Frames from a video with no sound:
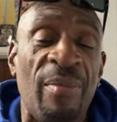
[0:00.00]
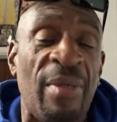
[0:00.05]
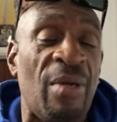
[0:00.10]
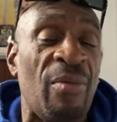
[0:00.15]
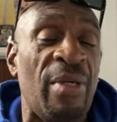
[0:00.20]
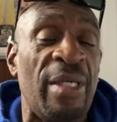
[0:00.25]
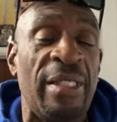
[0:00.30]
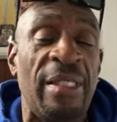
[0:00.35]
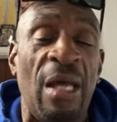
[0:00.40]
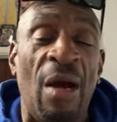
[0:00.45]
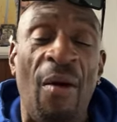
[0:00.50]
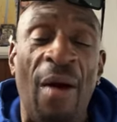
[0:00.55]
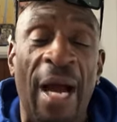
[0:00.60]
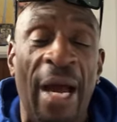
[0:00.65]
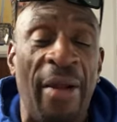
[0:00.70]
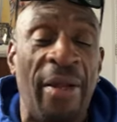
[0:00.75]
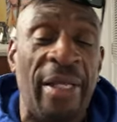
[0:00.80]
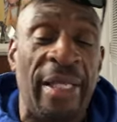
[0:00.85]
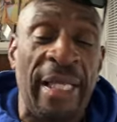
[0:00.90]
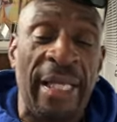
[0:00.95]
Man, we know
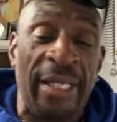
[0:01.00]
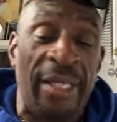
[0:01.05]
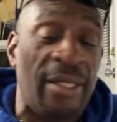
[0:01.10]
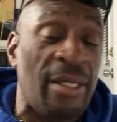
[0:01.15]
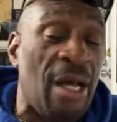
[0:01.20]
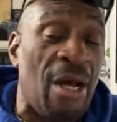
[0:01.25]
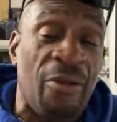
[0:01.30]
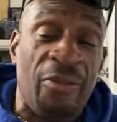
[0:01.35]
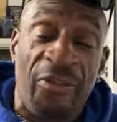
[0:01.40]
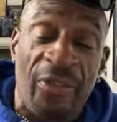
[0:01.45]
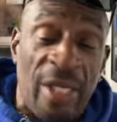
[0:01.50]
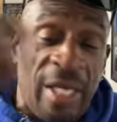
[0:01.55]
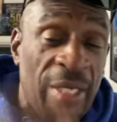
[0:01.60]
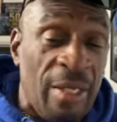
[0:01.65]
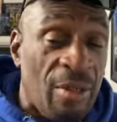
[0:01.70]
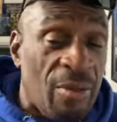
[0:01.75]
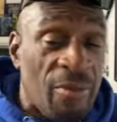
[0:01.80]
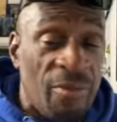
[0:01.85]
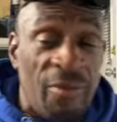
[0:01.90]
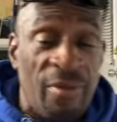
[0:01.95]
how to get it
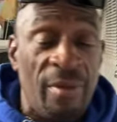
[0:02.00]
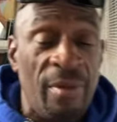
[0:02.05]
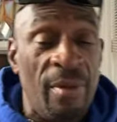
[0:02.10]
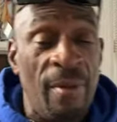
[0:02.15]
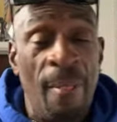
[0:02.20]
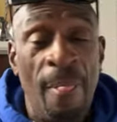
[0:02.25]
ourselves.